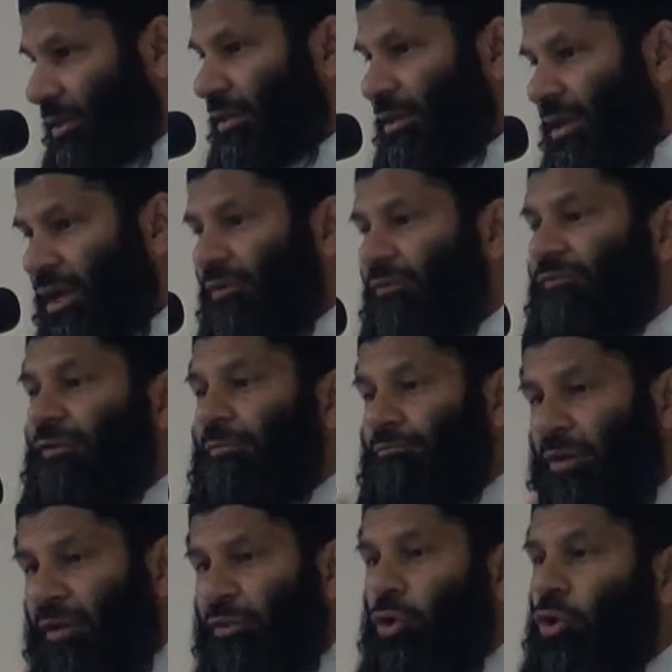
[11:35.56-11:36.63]
Love and
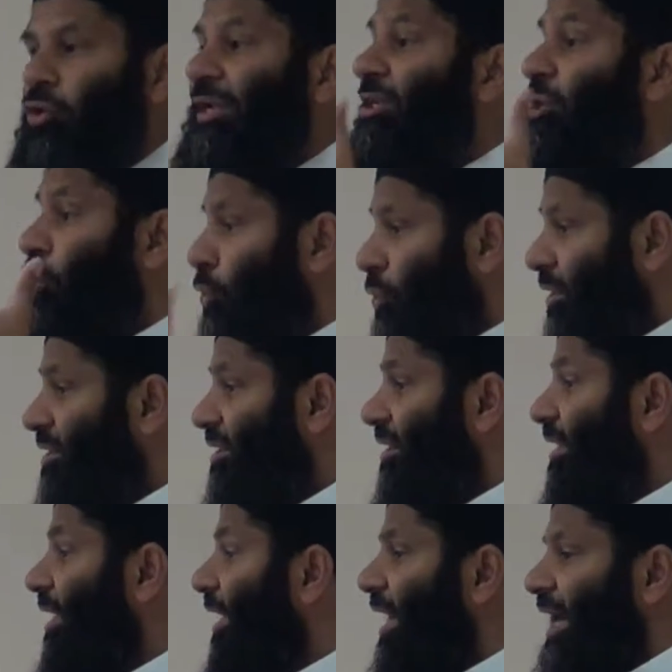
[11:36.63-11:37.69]
brotherhood and
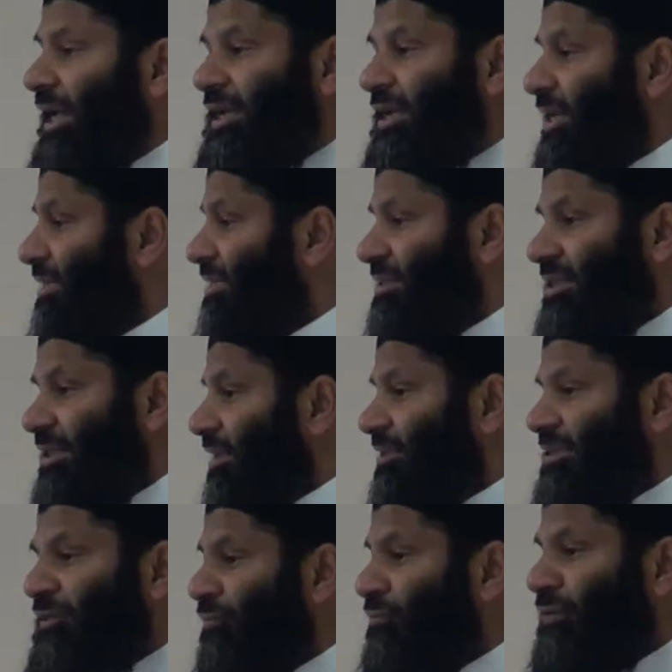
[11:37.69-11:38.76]
unity and less
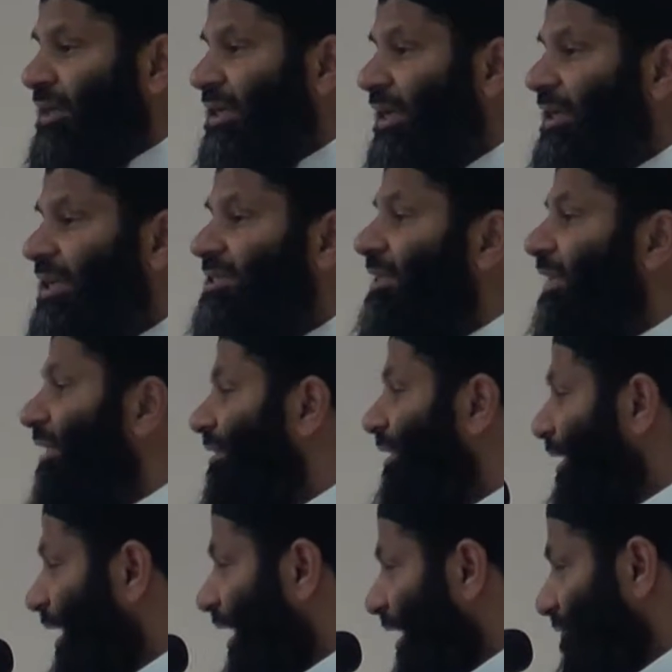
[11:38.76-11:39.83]
differing and less
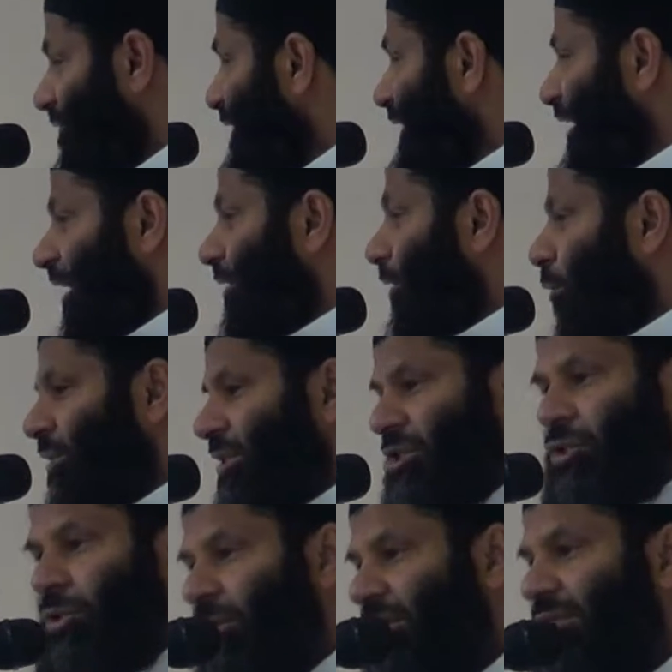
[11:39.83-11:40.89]
ikhtilaf and no
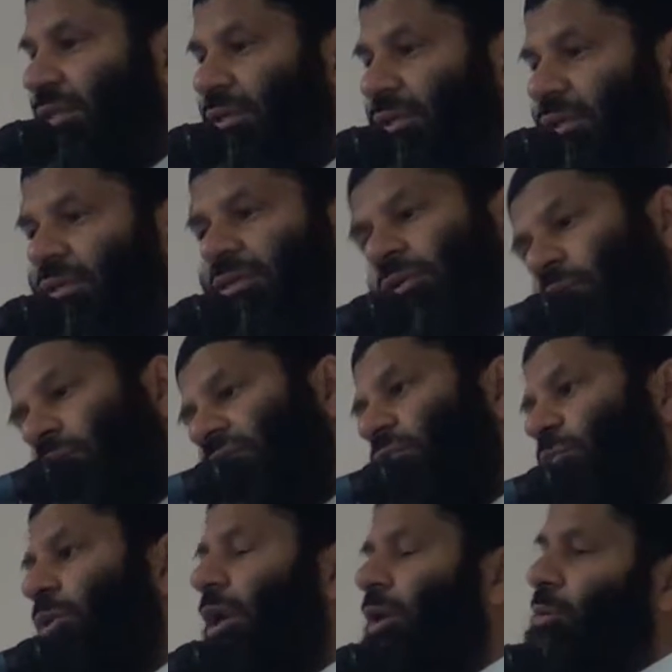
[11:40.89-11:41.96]
disunity. All this
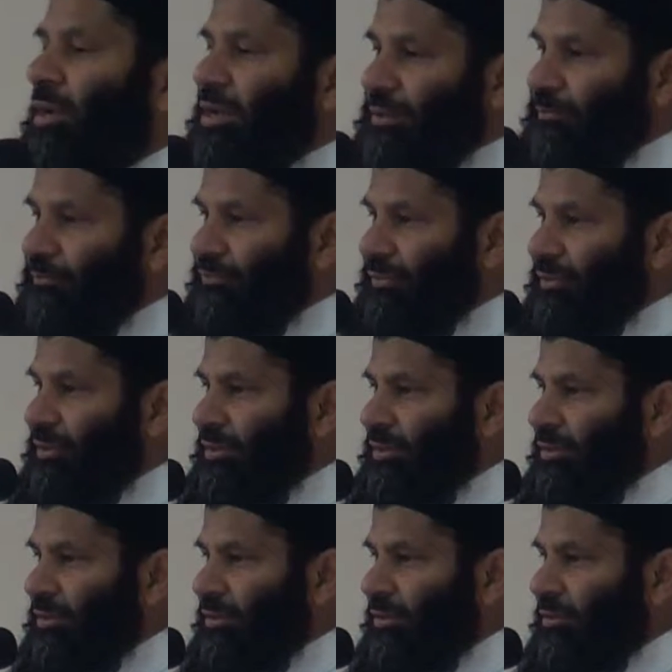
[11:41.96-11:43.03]
will go away.
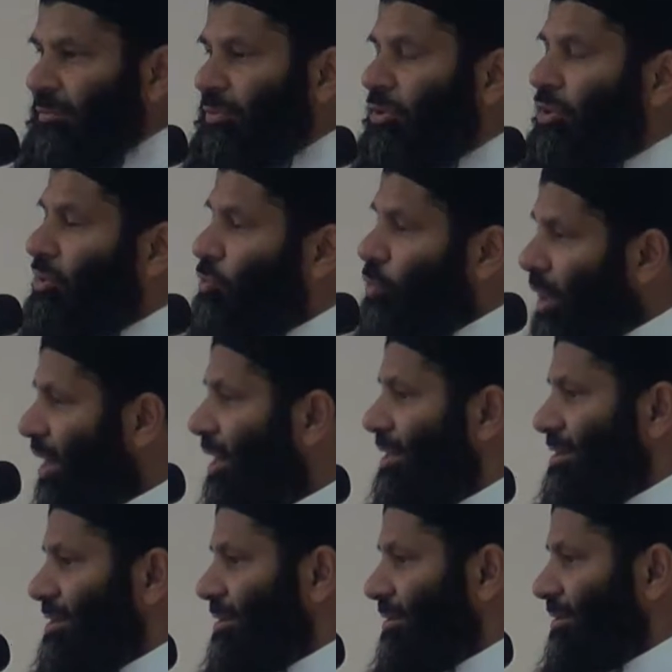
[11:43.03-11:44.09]
Because why?
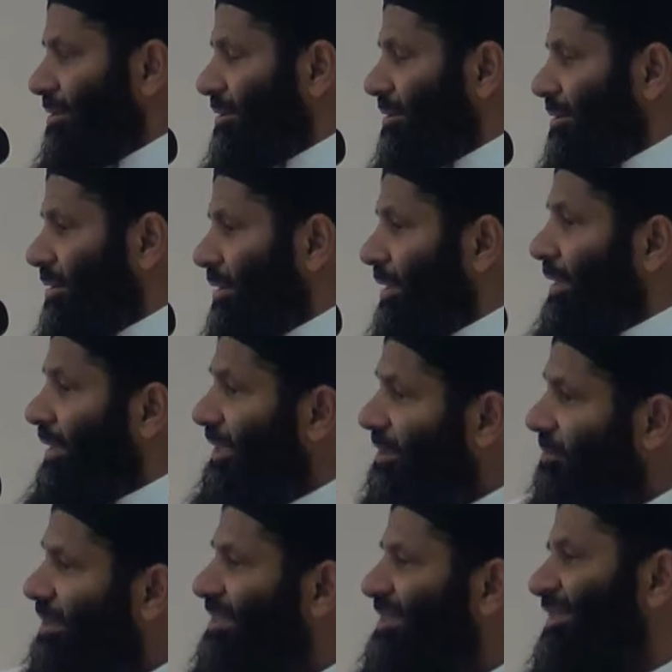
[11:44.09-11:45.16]

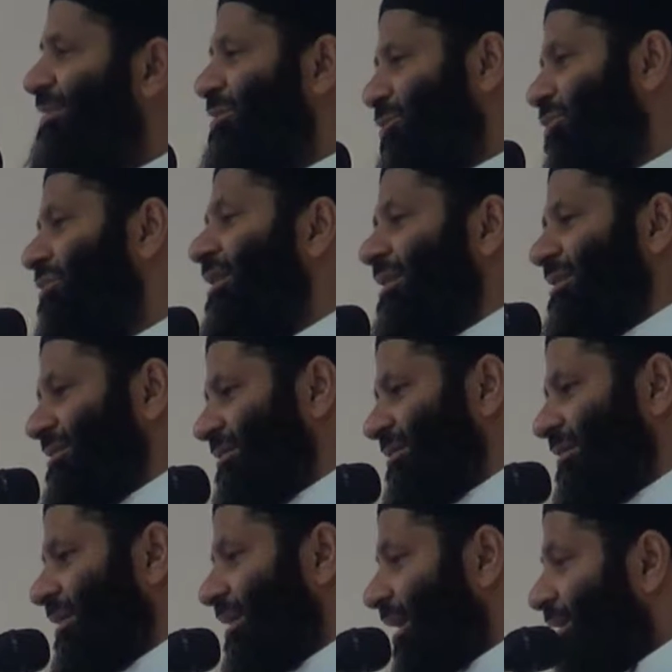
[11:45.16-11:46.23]
Al-hikmah is in the sunnah,
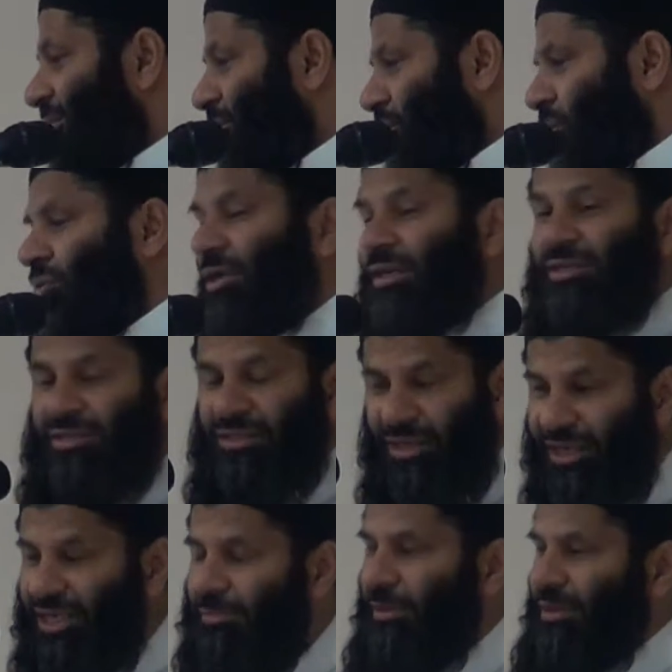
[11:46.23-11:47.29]
and sunnah is the
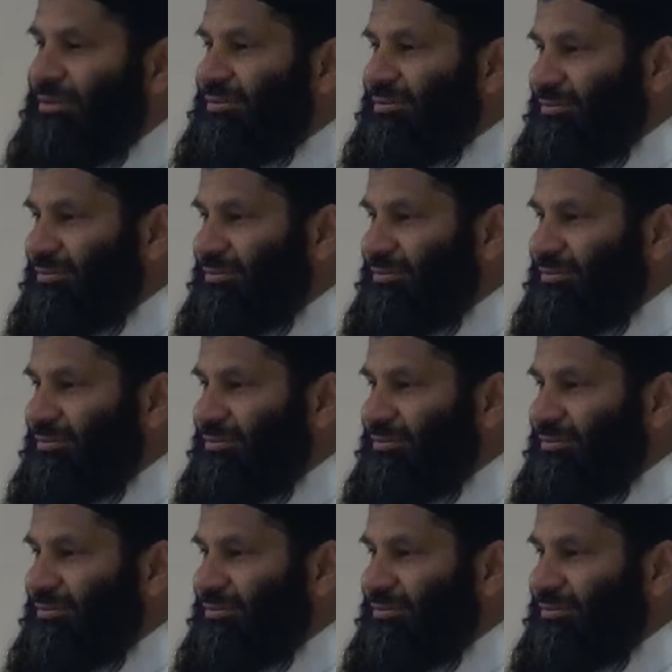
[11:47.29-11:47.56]
hikmah.